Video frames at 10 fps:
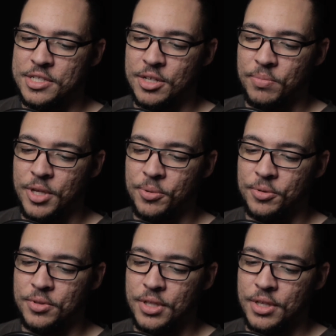some
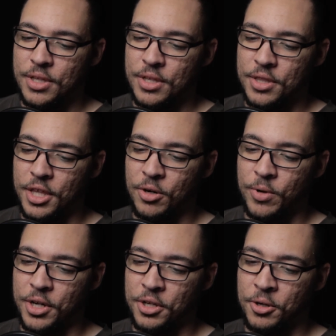people, they don't
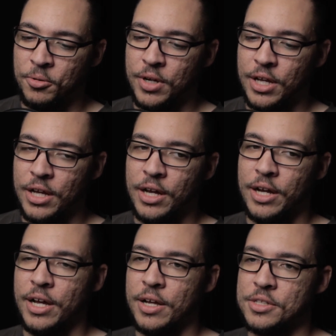want to go,
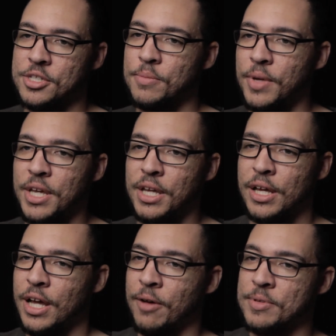to me,
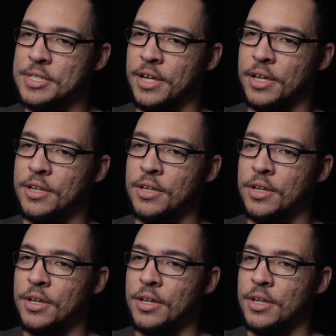I was like,
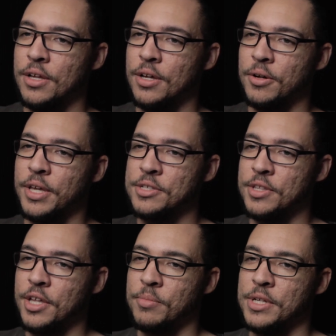okay, so
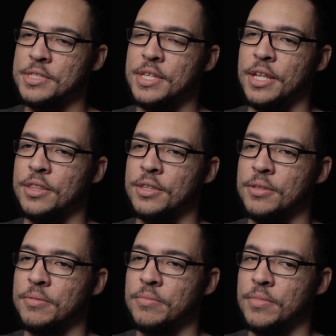that means that
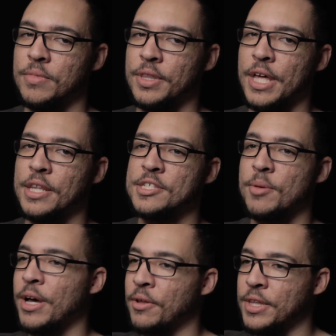
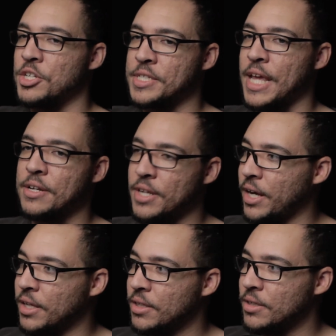somehow they just can't
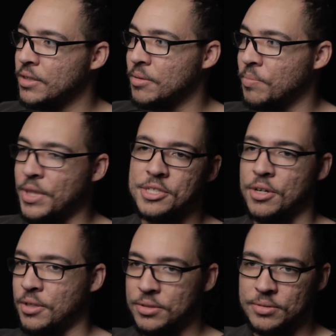die, but that's
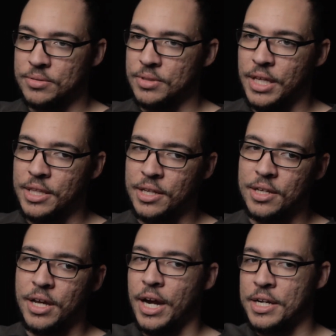all. And then
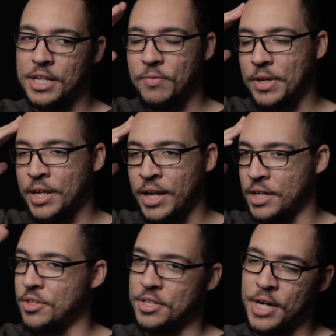I didn't even
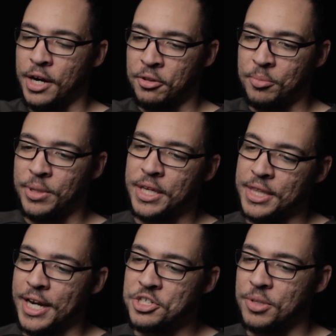connect to the title of The Plague.
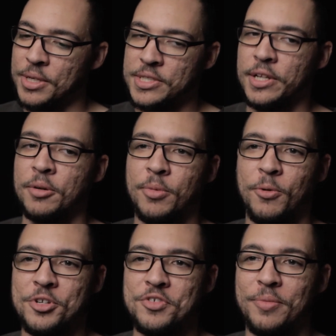That actually makes it a little bit
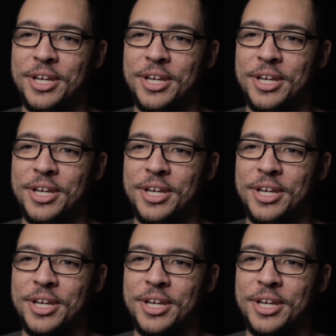worse for me.